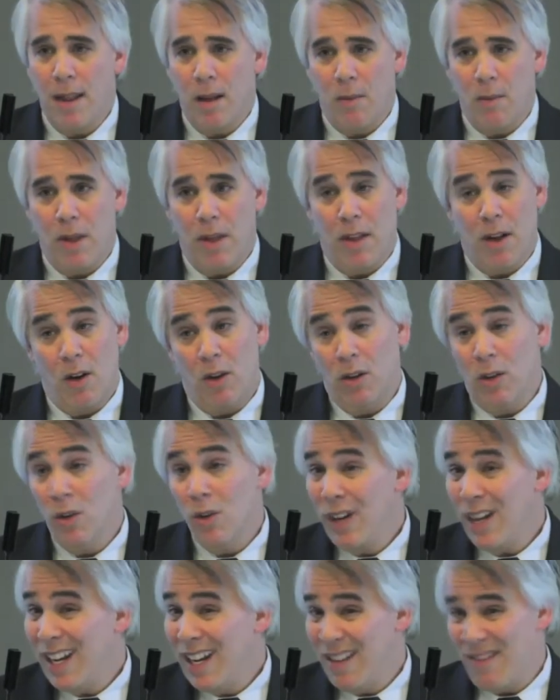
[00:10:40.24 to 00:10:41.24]
with
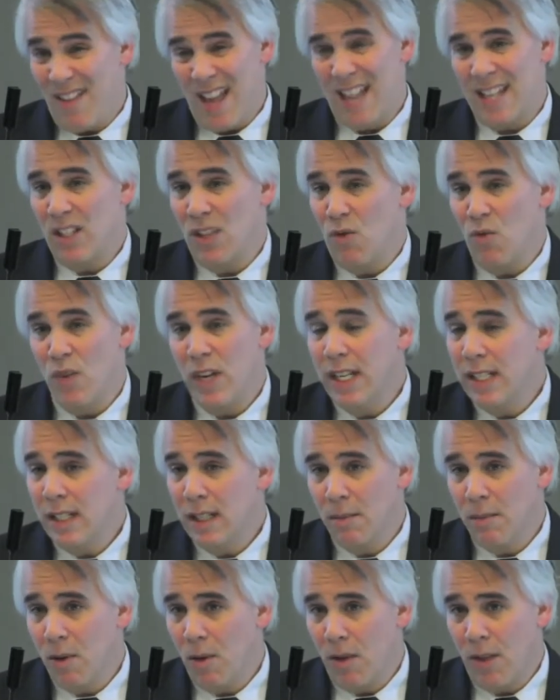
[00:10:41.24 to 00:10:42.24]
Interleukin, if that's a
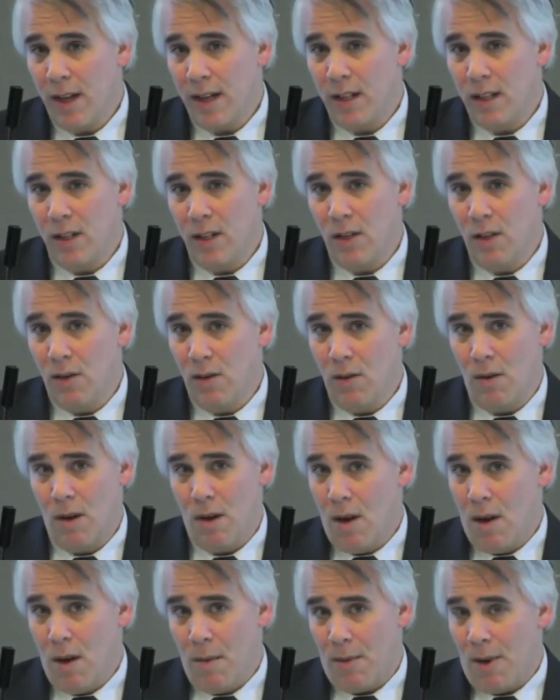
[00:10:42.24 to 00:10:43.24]
reasonable thing to do,
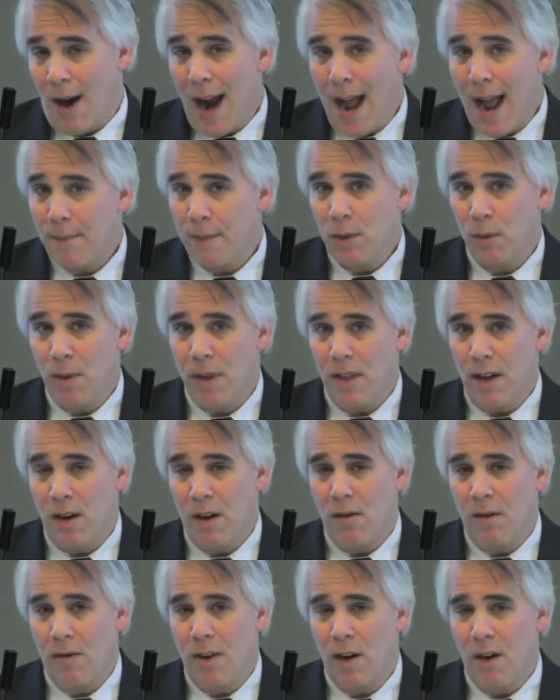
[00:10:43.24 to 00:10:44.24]
perhaps with
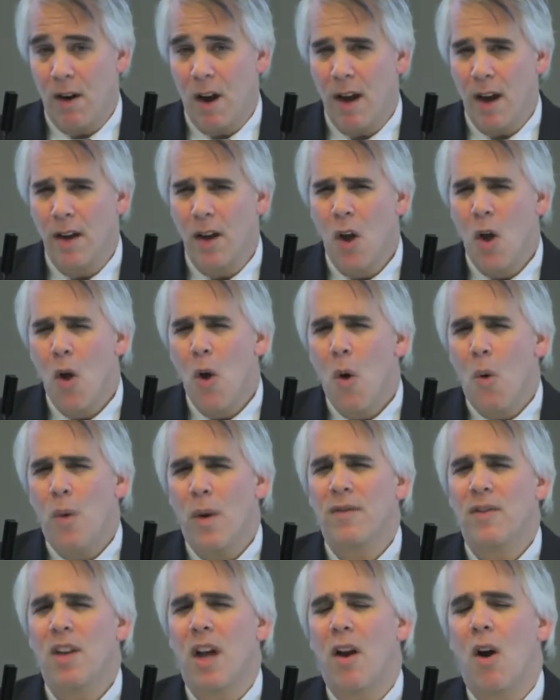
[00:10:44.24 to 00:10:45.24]
interferon.
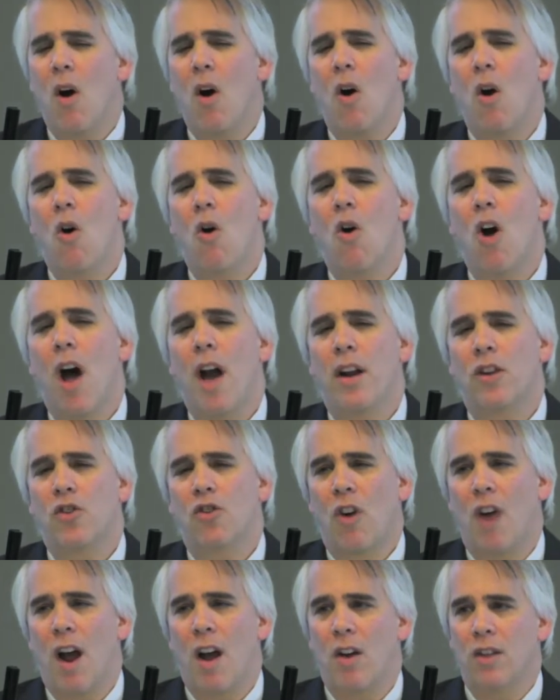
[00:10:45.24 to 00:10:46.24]
We've done a whole lot of
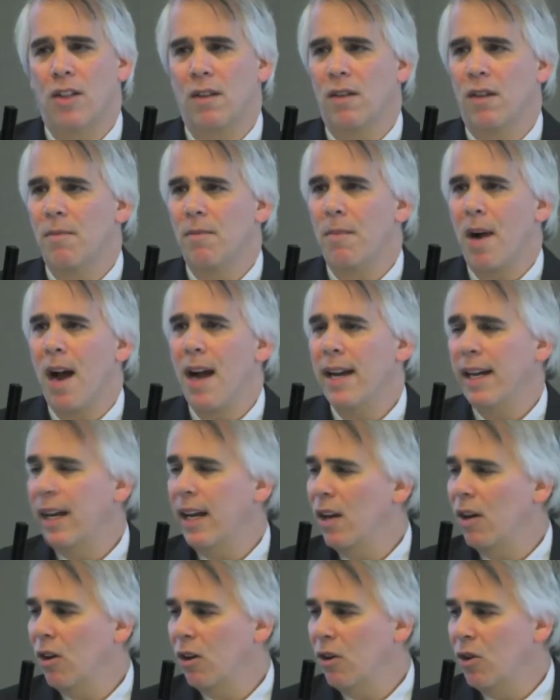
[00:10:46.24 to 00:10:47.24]
trials of combining
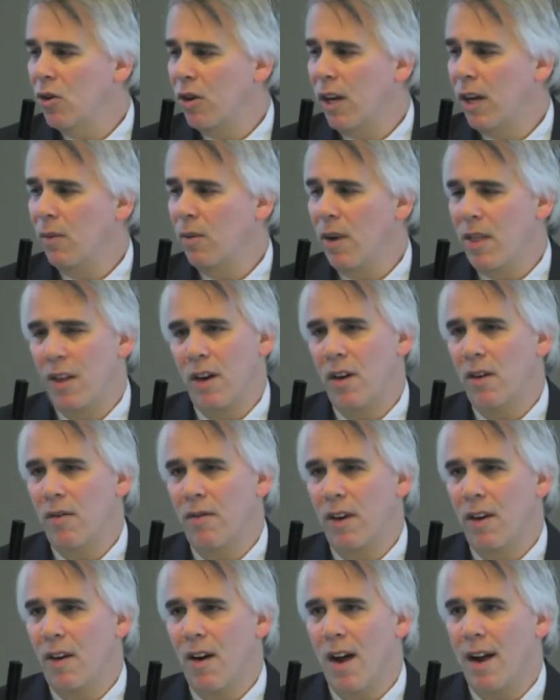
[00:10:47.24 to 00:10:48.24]
Interleukin with
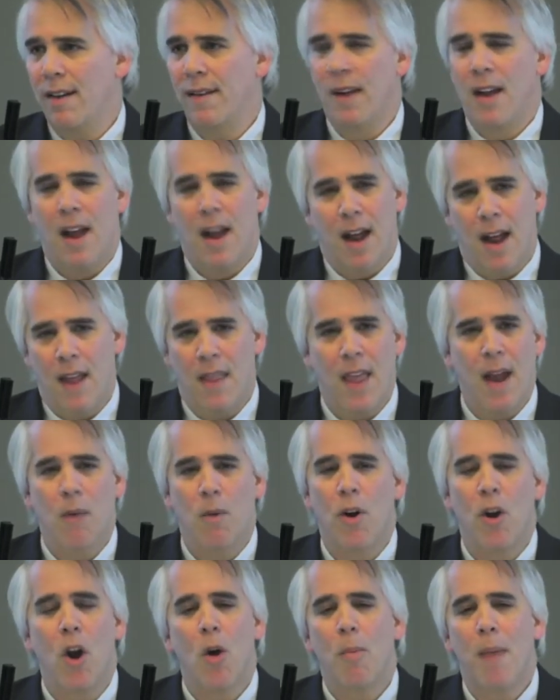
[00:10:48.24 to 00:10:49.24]
interferon, and they
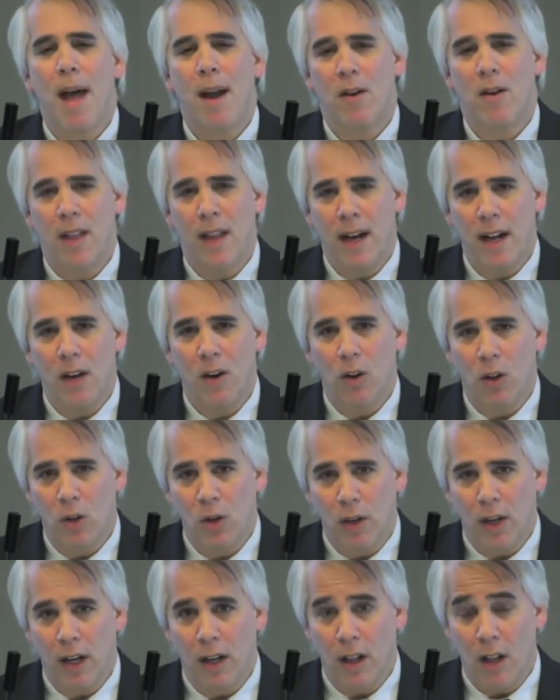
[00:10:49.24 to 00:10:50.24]
were no better than
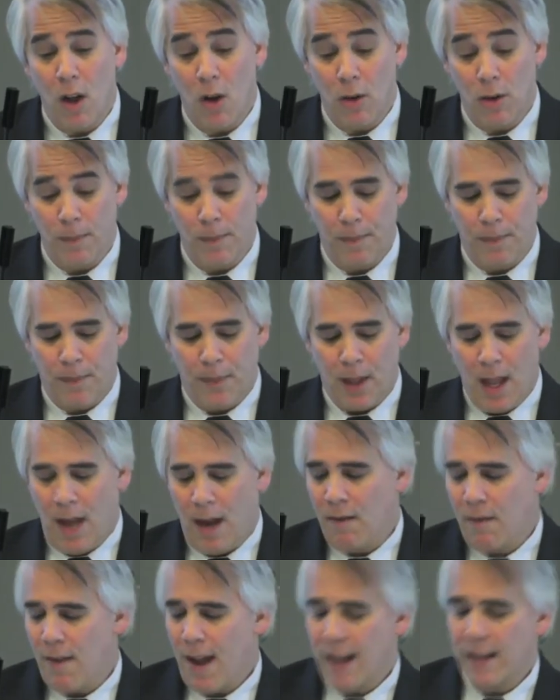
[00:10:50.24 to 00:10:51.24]
Interleukin alone.
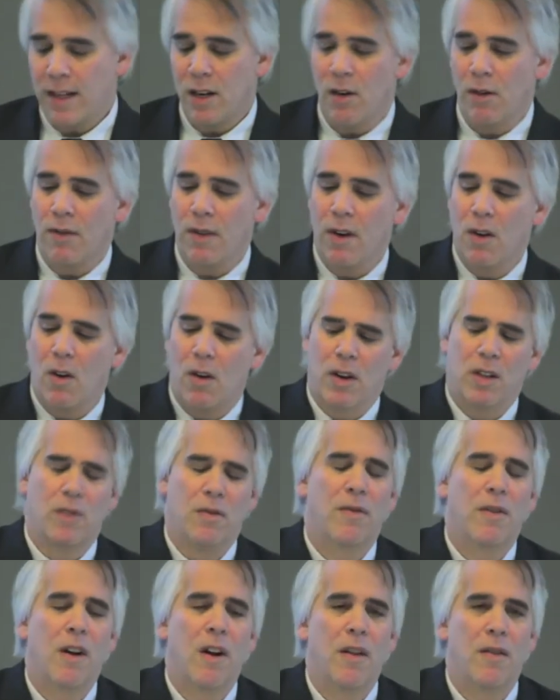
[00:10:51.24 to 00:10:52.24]
And in fact, interferon is
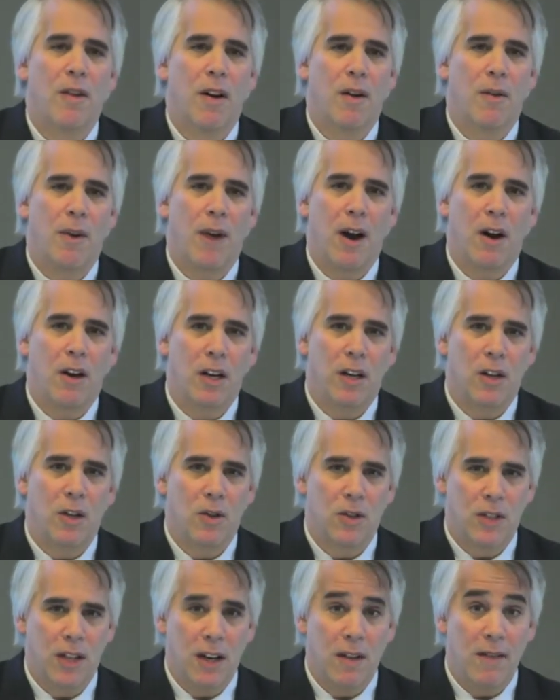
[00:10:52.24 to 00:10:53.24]
very, very rarely
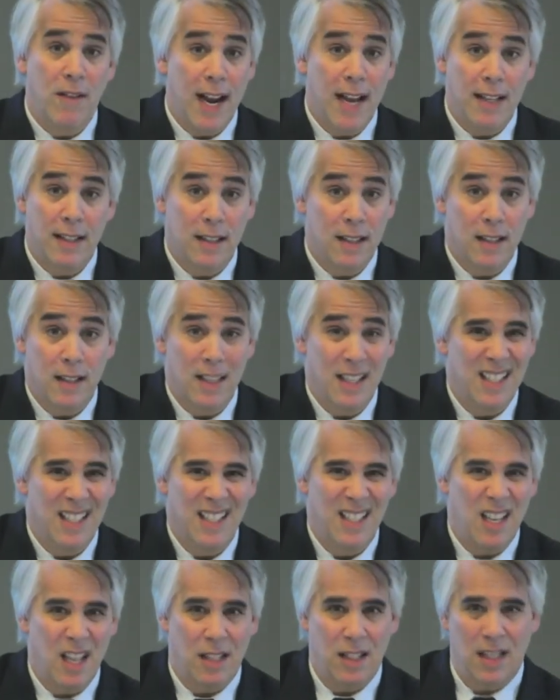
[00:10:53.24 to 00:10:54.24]
used in advanced disease.
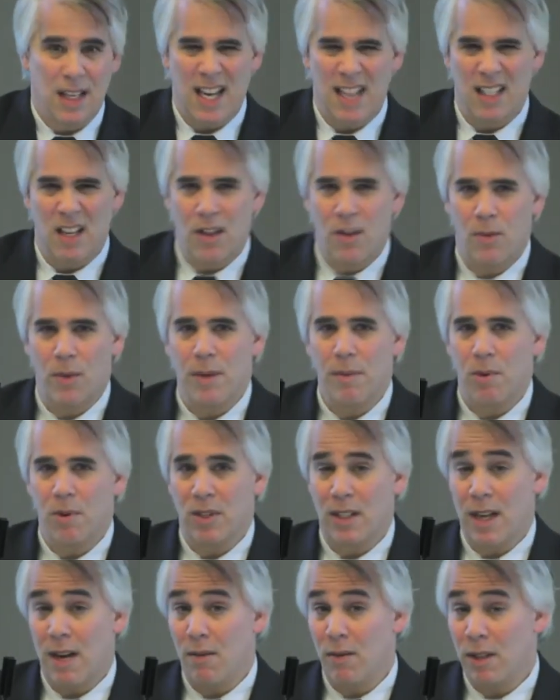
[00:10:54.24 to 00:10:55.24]
It has a 3%
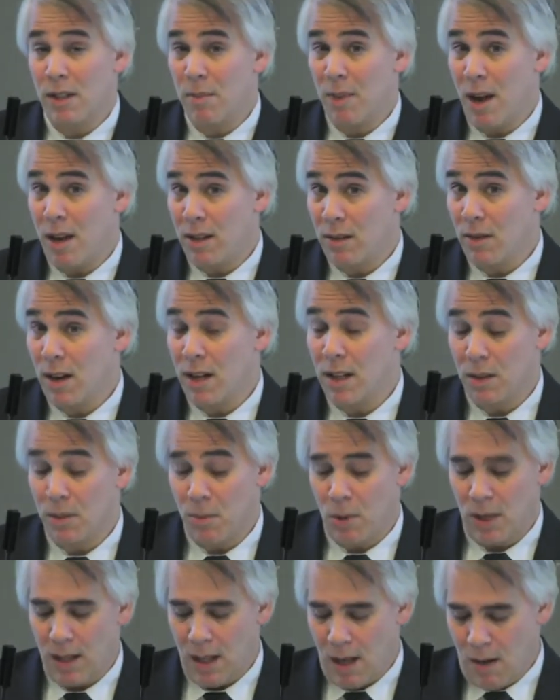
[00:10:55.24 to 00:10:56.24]
response rate. It's
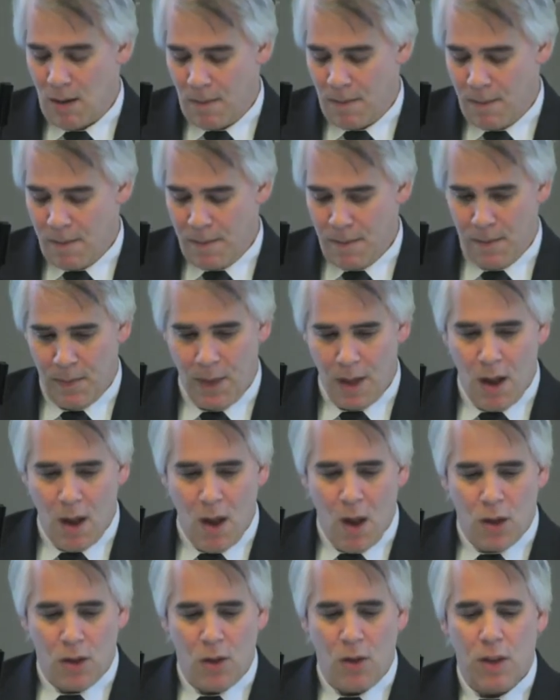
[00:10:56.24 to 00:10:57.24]
pretty low.
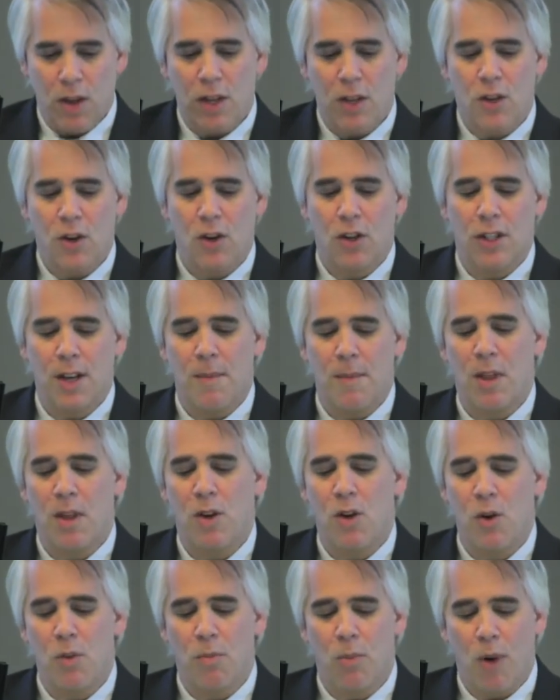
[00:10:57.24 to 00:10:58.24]
So these are some of the
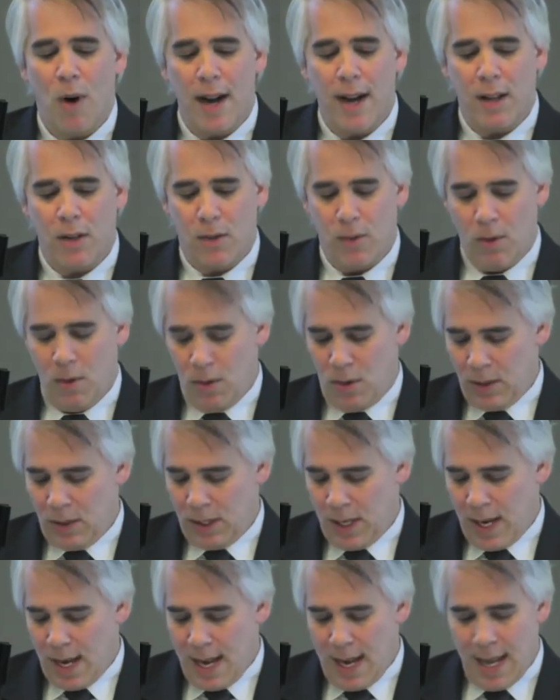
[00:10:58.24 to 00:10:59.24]
new
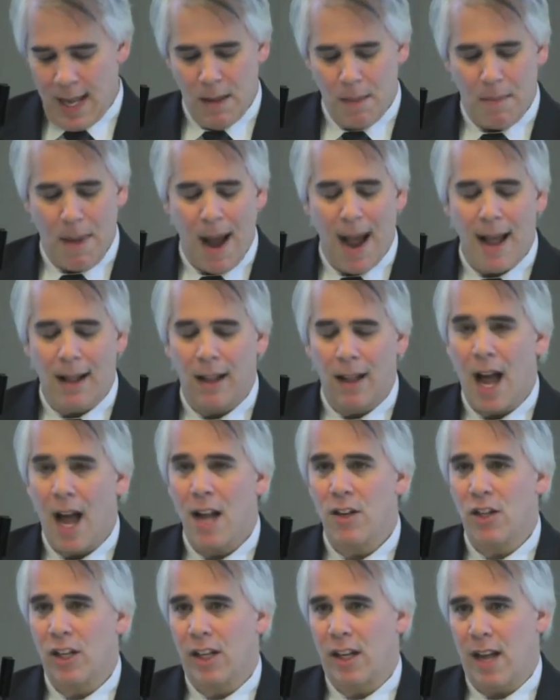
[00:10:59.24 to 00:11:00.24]
breakthroughs in the
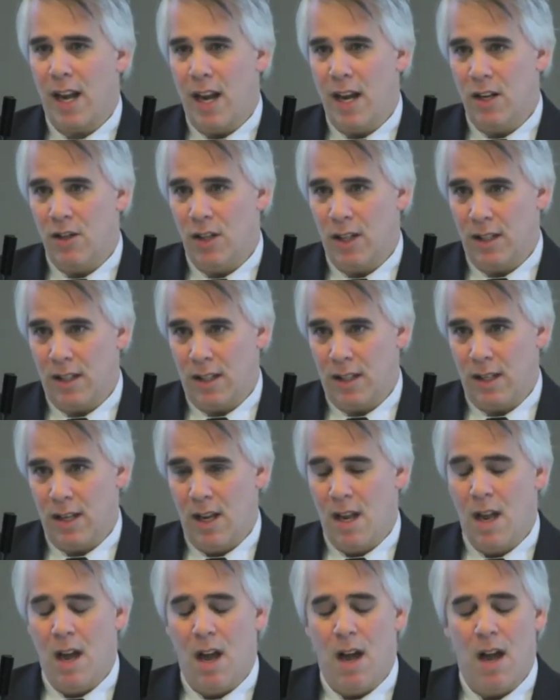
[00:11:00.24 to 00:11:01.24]
biologic agents
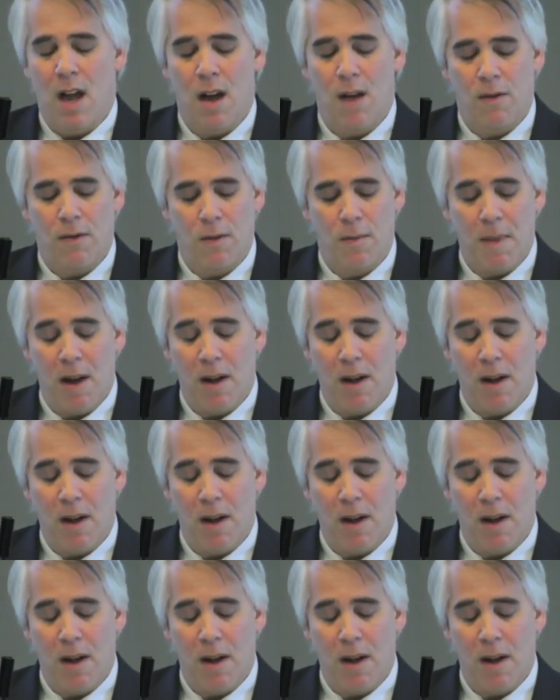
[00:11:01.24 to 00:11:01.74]
for